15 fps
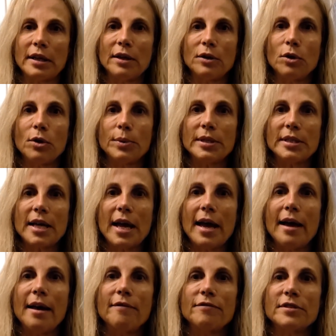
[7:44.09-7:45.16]
and always
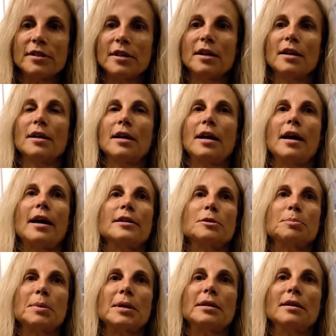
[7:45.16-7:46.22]
has
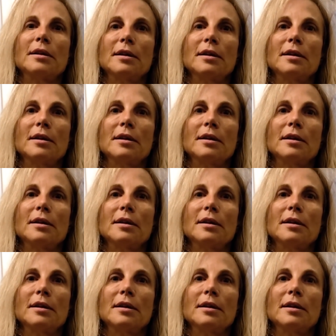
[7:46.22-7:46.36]
been.